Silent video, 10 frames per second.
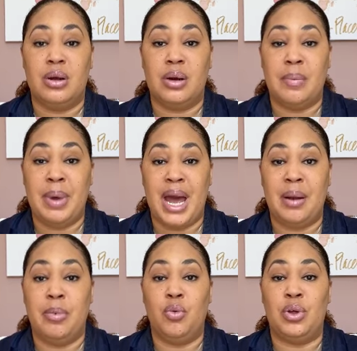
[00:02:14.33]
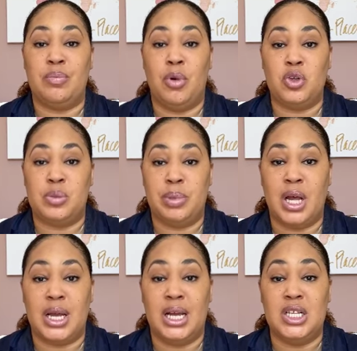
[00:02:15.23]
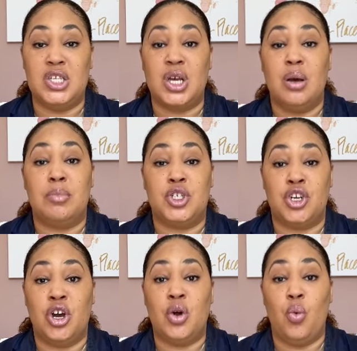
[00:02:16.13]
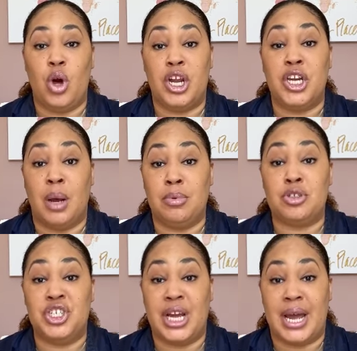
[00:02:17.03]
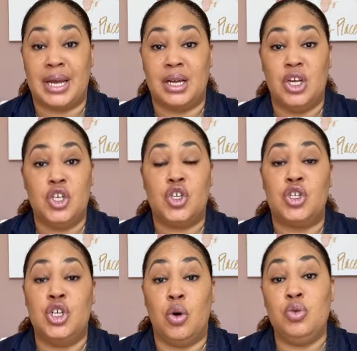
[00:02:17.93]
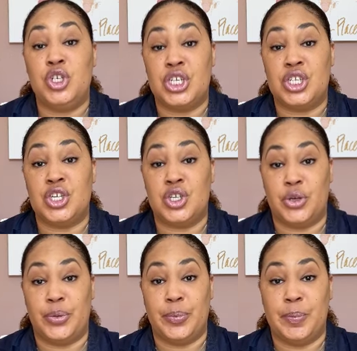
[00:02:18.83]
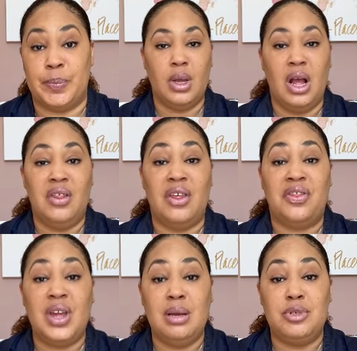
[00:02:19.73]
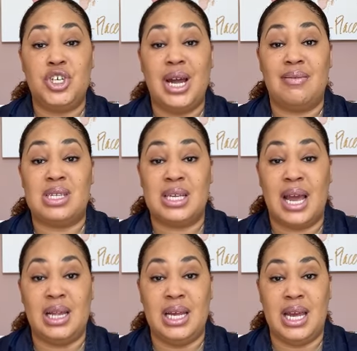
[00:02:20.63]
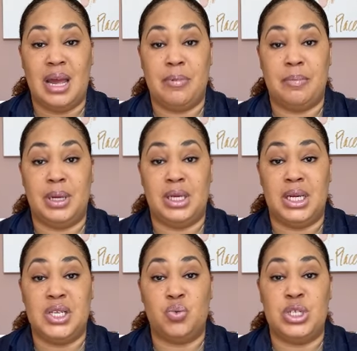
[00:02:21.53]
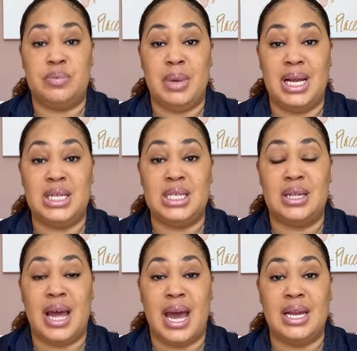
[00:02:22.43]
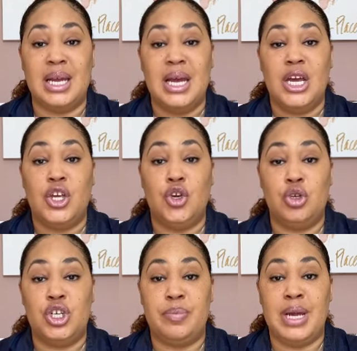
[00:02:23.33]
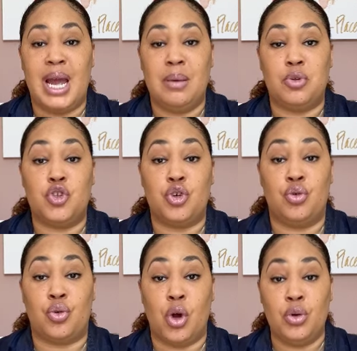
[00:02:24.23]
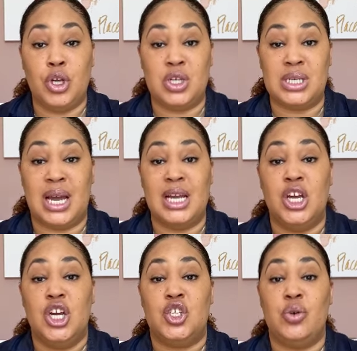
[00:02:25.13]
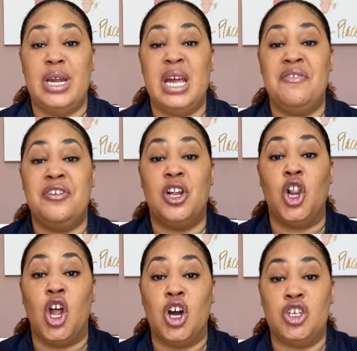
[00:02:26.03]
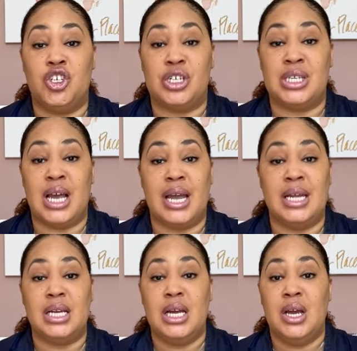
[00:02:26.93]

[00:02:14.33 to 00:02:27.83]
compatible with most plugins, but you're going to want to double check. So don't just assume. The theme should have scaling capabilities, which means that you should be able to grow your site to an even larger site